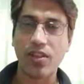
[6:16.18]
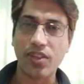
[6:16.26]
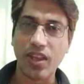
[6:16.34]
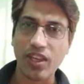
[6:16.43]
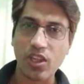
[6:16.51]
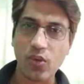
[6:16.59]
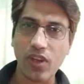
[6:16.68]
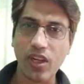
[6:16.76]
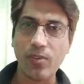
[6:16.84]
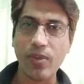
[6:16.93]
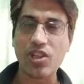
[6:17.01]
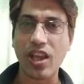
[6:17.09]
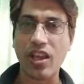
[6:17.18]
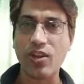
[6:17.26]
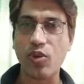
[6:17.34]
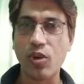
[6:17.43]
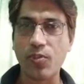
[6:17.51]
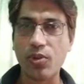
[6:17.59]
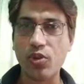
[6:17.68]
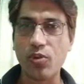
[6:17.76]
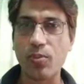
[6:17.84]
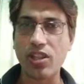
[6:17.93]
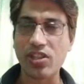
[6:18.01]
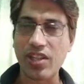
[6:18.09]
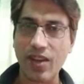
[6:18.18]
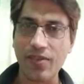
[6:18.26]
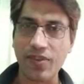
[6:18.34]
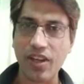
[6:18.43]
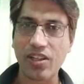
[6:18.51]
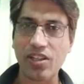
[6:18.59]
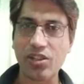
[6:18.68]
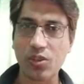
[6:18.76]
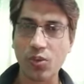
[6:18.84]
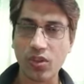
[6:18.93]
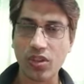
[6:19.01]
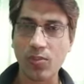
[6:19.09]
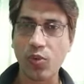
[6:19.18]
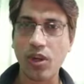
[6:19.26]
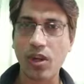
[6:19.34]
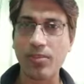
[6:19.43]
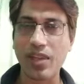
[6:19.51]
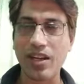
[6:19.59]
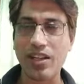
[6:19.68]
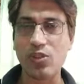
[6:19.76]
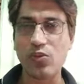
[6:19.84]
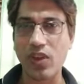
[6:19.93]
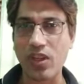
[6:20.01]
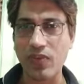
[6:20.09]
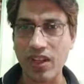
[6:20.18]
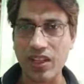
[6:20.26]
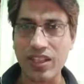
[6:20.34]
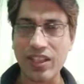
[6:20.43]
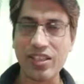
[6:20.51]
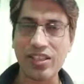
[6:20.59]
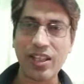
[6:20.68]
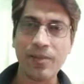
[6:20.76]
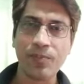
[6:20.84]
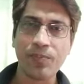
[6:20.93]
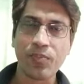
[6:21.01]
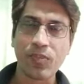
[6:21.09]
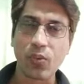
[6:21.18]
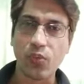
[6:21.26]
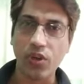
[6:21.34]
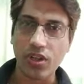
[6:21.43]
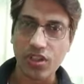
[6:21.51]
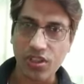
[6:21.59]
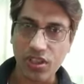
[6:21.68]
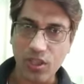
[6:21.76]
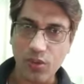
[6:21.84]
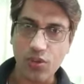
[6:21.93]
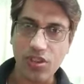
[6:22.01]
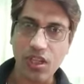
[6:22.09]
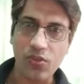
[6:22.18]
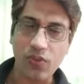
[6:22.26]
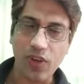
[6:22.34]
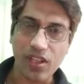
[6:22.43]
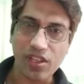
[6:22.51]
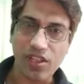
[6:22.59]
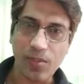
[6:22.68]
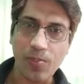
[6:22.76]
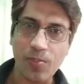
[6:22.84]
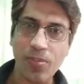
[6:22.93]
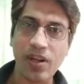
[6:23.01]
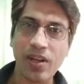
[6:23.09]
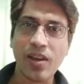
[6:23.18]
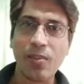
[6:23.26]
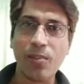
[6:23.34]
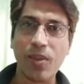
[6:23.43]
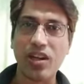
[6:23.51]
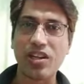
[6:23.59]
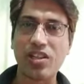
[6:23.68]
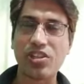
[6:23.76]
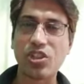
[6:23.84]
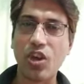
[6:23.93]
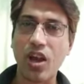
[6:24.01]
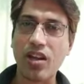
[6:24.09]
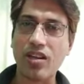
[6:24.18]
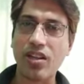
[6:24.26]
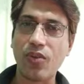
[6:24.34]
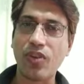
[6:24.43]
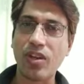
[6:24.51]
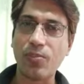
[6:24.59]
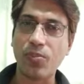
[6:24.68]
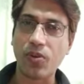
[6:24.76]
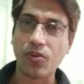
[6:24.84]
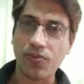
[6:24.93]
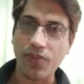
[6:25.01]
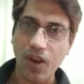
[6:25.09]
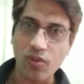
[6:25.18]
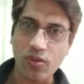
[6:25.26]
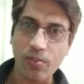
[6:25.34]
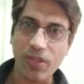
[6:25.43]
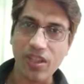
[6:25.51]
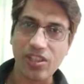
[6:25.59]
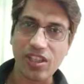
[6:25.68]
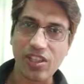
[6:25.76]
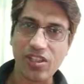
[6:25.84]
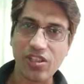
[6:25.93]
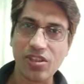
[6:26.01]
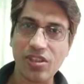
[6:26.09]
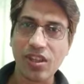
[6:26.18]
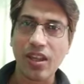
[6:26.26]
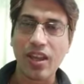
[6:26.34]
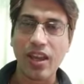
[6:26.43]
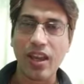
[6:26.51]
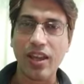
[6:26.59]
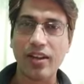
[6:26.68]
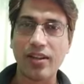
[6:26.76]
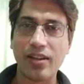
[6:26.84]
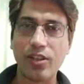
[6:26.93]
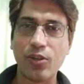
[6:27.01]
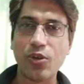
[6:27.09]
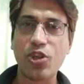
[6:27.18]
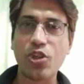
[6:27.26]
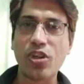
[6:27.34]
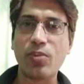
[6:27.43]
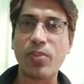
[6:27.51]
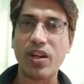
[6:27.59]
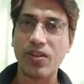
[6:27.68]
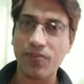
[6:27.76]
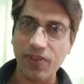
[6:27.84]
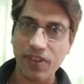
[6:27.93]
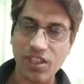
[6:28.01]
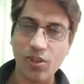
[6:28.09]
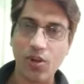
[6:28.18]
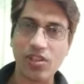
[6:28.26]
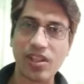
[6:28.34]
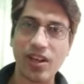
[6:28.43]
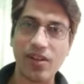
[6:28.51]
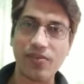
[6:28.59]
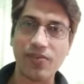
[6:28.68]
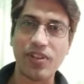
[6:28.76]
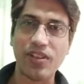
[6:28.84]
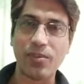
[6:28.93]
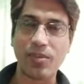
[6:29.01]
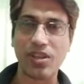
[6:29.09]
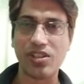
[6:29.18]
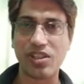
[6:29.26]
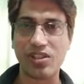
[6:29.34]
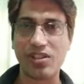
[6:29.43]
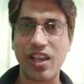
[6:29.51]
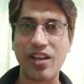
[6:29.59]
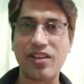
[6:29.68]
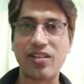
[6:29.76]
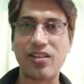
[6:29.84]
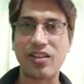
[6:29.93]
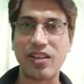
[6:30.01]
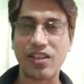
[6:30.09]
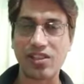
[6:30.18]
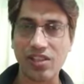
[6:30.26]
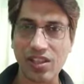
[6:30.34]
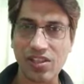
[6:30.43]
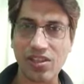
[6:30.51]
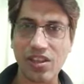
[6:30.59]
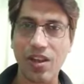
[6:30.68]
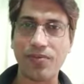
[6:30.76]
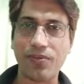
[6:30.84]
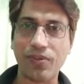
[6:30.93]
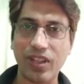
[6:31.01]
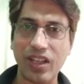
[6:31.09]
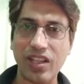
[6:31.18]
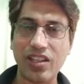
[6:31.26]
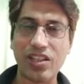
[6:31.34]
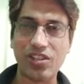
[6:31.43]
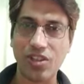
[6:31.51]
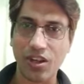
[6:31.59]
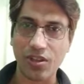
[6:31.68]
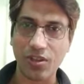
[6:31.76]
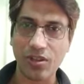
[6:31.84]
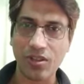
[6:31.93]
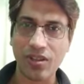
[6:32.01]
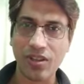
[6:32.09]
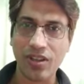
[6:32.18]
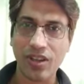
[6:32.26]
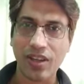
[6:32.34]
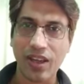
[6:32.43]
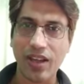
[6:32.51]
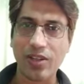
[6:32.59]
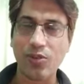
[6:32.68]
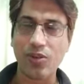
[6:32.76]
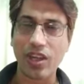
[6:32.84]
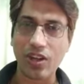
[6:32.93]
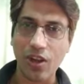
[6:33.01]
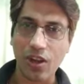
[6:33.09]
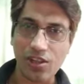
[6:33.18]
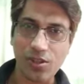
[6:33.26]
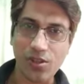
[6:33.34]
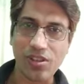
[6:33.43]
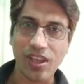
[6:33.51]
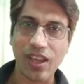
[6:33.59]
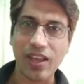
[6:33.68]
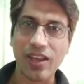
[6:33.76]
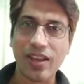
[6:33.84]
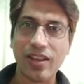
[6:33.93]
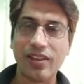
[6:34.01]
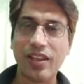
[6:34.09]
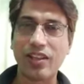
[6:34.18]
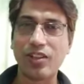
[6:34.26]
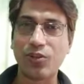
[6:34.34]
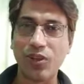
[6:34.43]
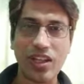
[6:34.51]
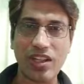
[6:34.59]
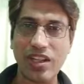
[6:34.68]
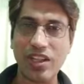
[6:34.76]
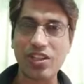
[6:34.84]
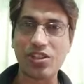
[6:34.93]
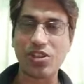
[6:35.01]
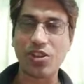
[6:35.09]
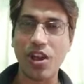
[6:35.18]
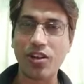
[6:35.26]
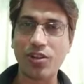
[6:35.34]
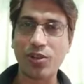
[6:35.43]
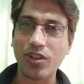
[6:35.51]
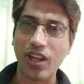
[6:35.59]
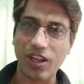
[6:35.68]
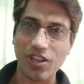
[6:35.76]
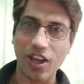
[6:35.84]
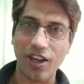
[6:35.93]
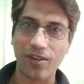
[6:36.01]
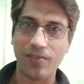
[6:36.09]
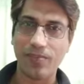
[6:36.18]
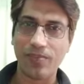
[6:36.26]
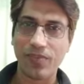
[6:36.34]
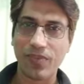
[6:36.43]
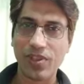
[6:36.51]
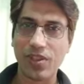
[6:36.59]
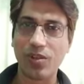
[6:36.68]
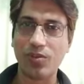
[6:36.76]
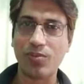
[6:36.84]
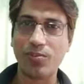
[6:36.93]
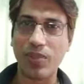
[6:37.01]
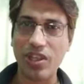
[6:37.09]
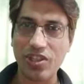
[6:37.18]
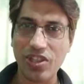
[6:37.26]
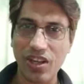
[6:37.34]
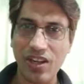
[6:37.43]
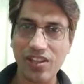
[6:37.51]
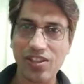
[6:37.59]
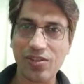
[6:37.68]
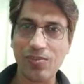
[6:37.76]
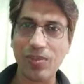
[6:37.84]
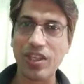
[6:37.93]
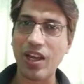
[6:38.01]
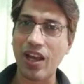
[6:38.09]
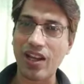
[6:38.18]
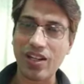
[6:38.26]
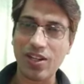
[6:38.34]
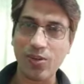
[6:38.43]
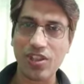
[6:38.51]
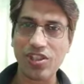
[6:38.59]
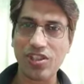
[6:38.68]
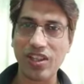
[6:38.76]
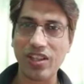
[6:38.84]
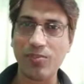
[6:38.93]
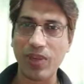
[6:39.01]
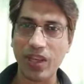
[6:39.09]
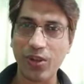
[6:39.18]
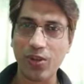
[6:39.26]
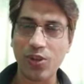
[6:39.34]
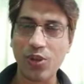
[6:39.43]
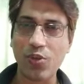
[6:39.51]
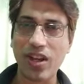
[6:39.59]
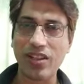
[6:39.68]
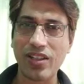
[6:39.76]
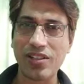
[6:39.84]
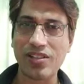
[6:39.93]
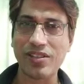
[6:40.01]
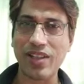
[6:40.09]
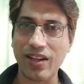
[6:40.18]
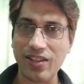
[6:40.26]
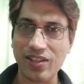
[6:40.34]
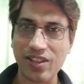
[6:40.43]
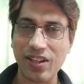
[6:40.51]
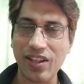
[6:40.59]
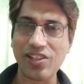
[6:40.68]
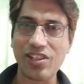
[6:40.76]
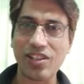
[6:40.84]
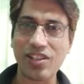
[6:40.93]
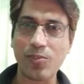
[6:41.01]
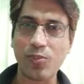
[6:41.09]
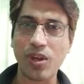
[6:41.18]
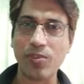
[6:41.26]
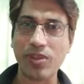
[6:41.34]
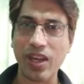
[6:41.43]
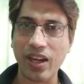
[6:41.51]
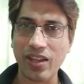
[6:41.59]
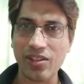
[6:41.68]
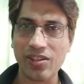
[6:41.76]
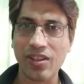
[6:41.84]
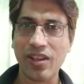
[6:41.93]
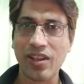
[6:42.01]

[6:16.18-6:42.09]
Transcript: Thank you very much. I hope you must have understood the poem. That is very, very easy. The words used is very simple, but it has got a very profound message, and you should benefit yourself with the message that excess of greed is not good. And you can also say that greed is not good at all. So be generous, be altruistic, be good to others. That is the lesson the poem carries.